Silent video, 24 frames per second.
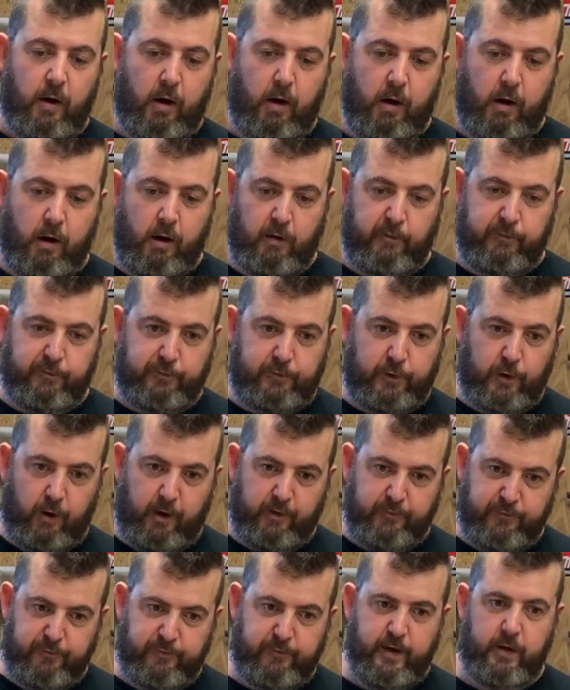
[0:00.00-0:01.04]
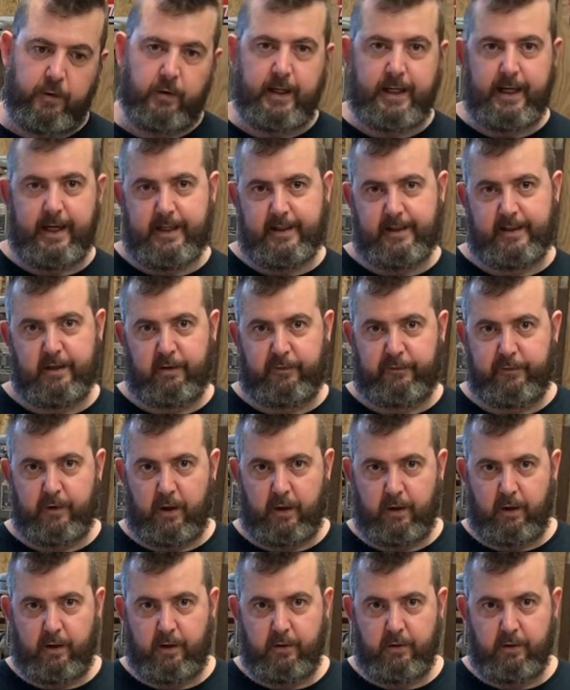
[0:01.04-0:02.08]
I've got very easy to
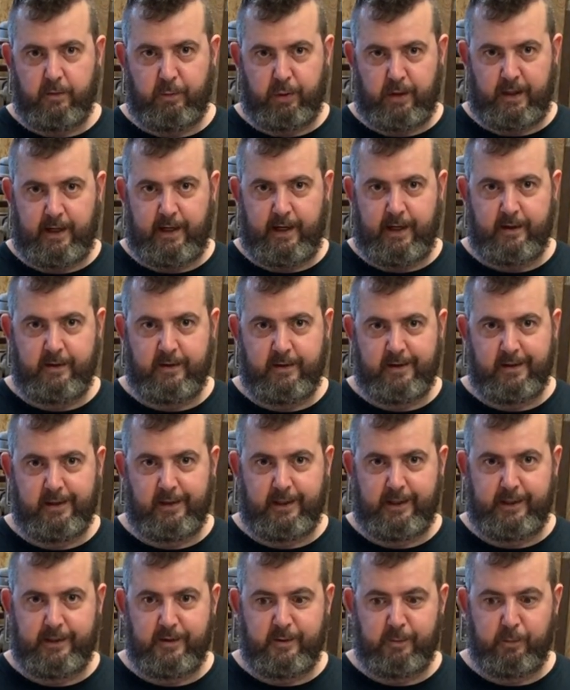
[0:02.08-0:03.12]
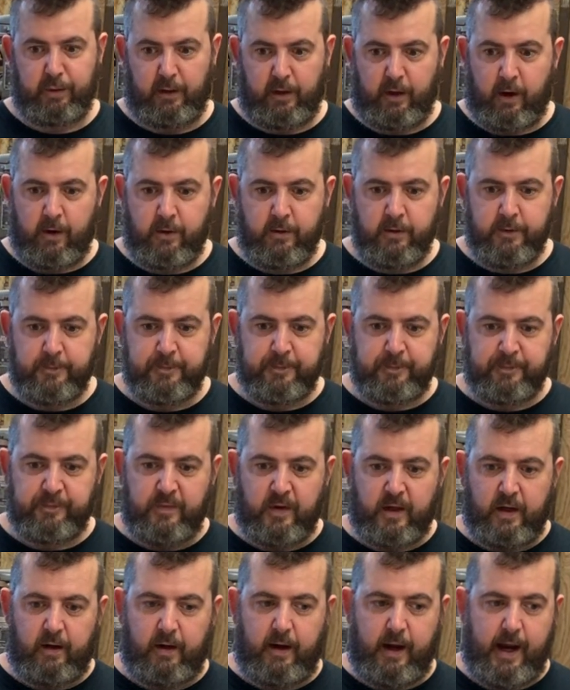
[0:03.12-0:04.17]
follow plans linked below.
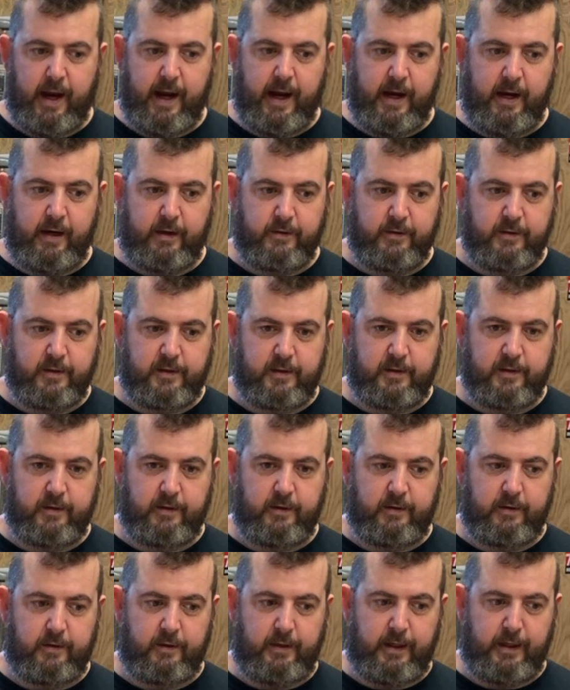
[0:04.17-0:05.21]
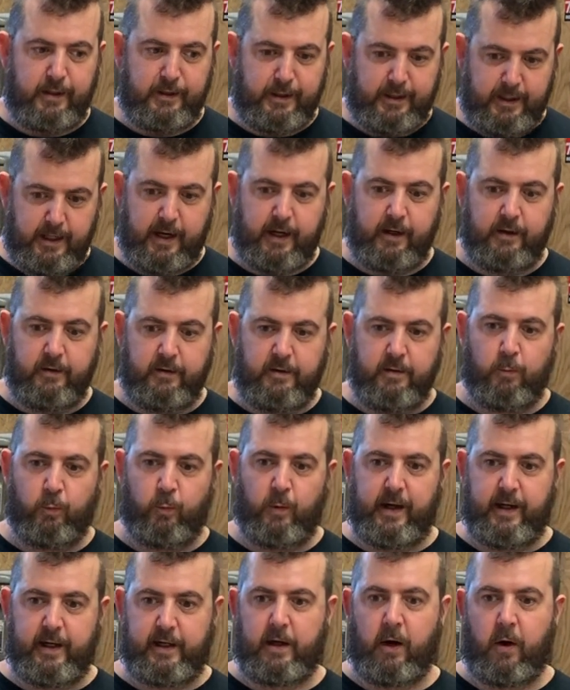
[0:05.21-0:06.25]
And in the end,
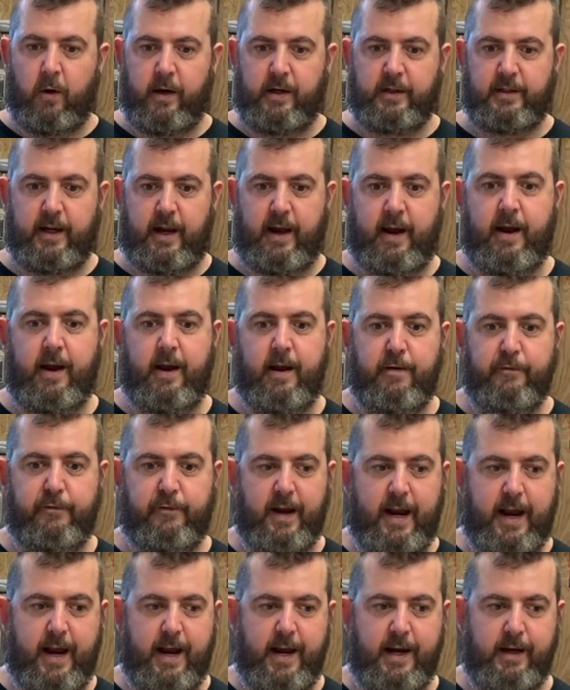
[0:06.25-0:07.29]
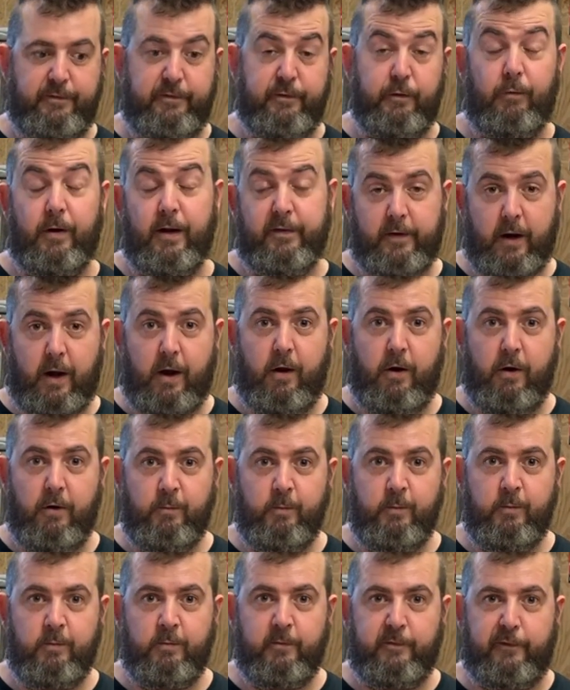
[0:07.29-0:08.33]
we're going to have a forever
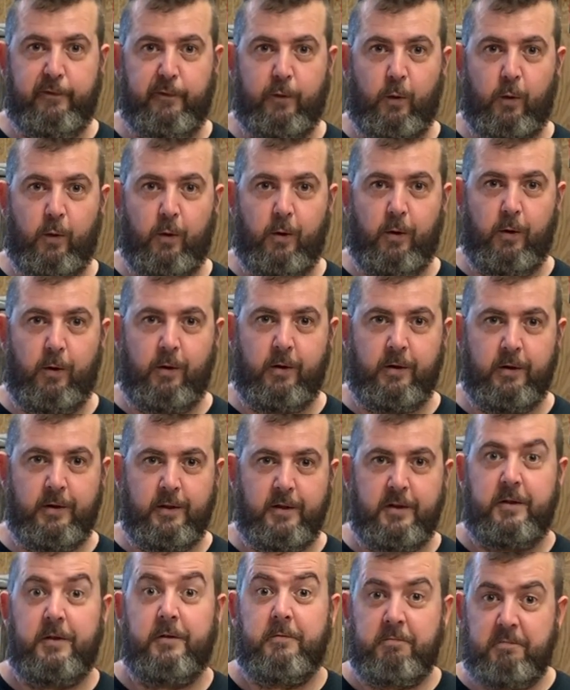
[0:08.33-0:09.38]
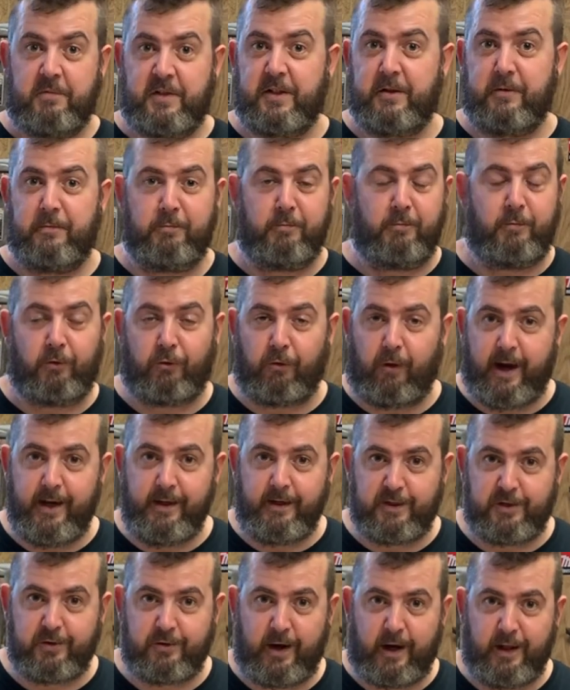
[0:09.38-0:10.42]
home for some great
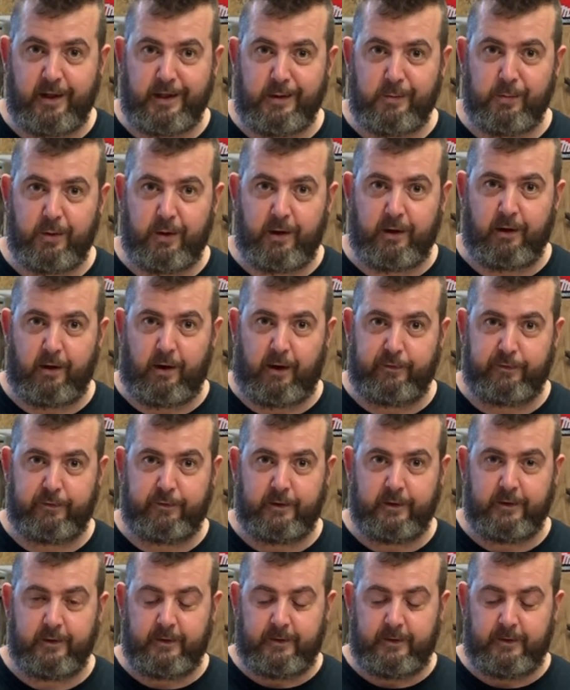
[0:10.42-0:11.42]
Australian bird life.